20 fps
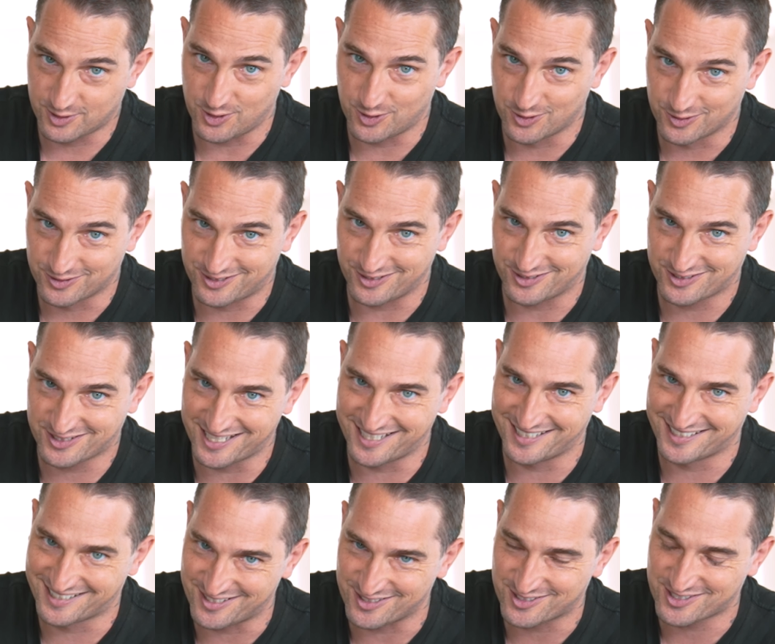Do you, do you see
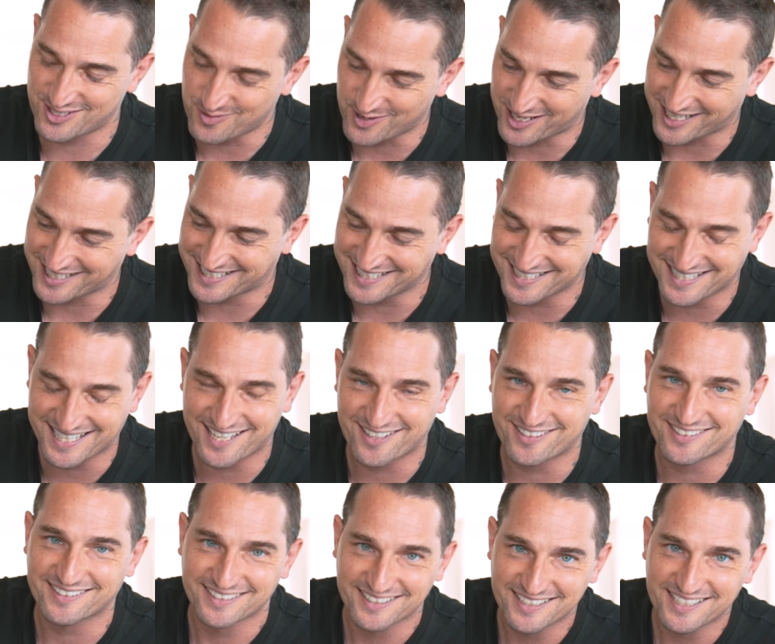do you see what I did
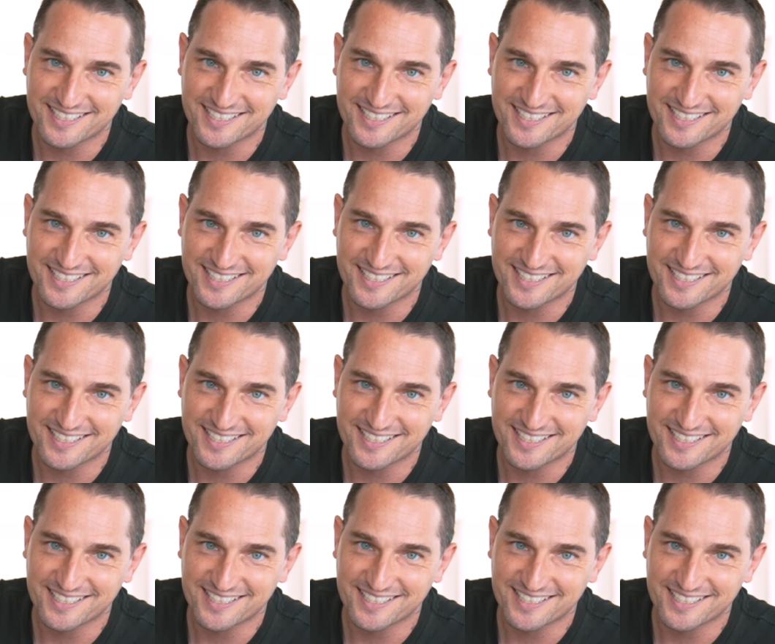there?